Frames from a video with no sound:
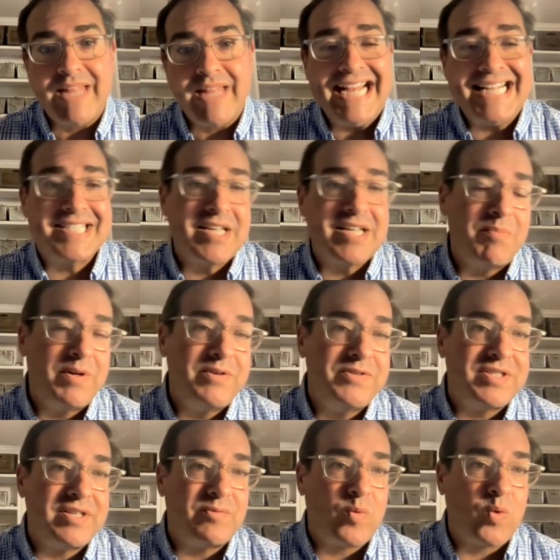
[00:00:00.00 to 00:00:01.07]
And as someone
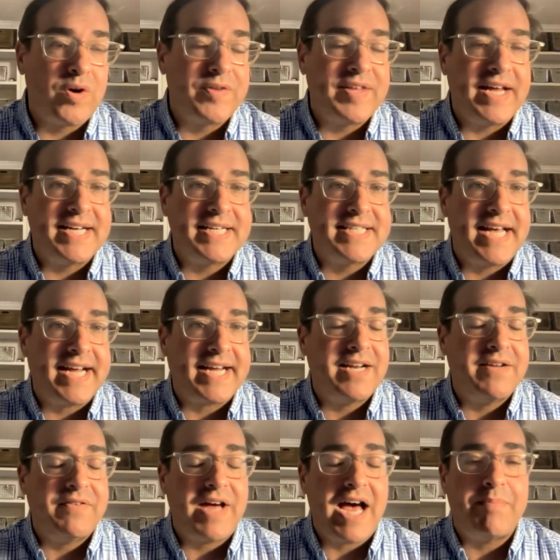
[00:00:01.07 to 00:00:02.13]
who's worn that
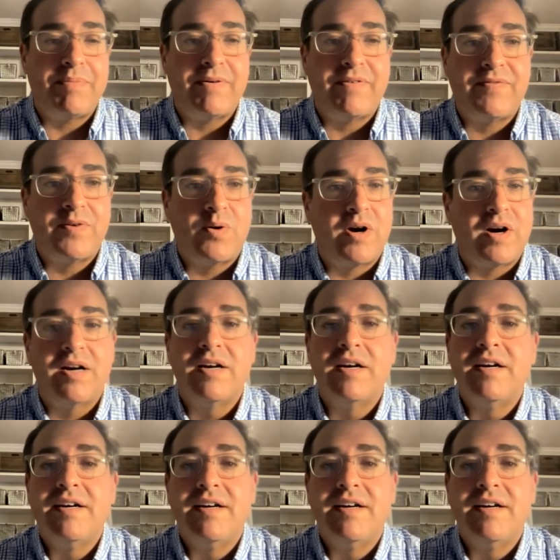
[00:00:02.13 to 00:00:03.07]
executive hat before,